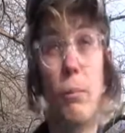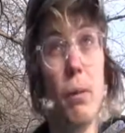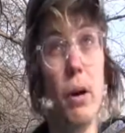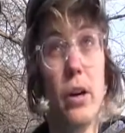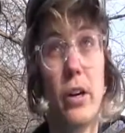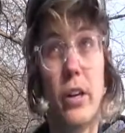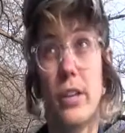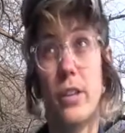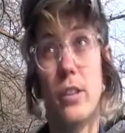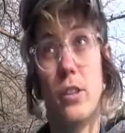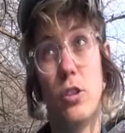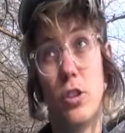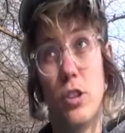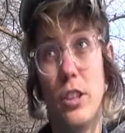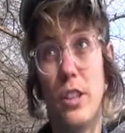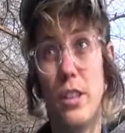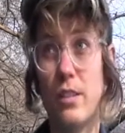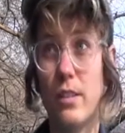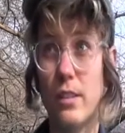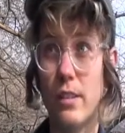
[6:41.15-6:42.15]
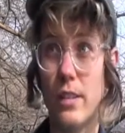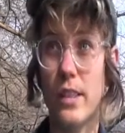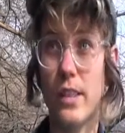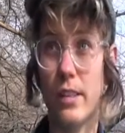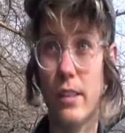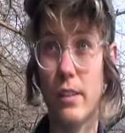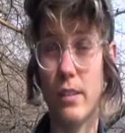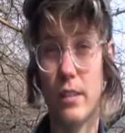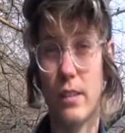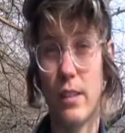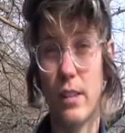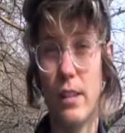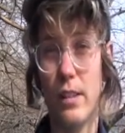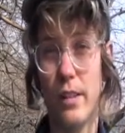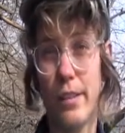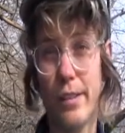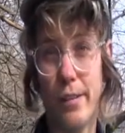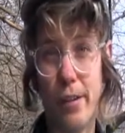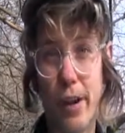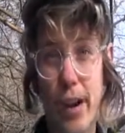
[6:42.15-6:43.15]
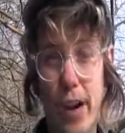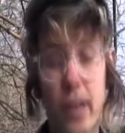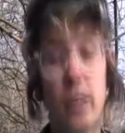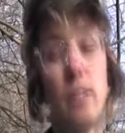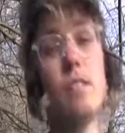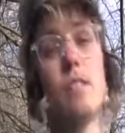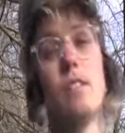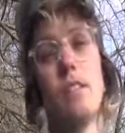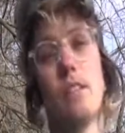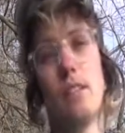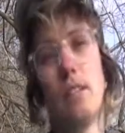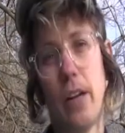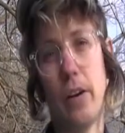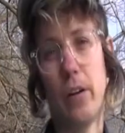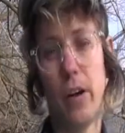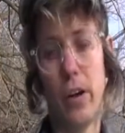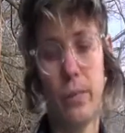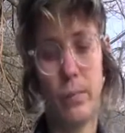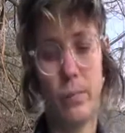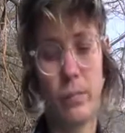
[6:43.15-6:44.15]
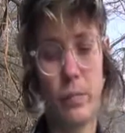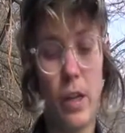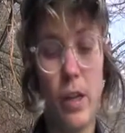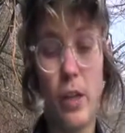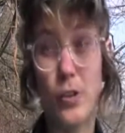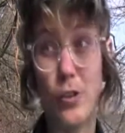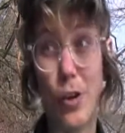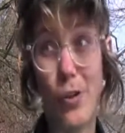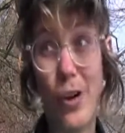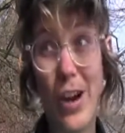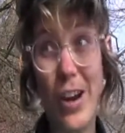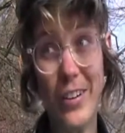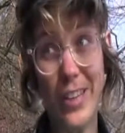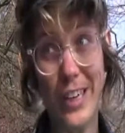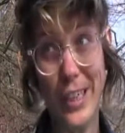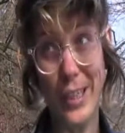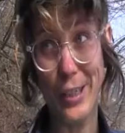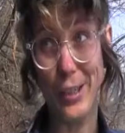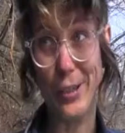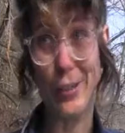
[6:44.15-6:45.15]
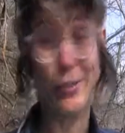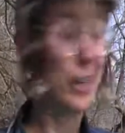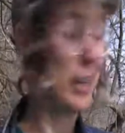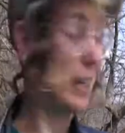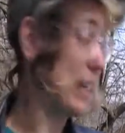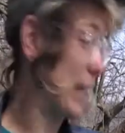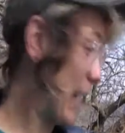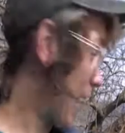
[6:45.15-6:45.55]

Bark, trees, sticks, grass, etc. So around here right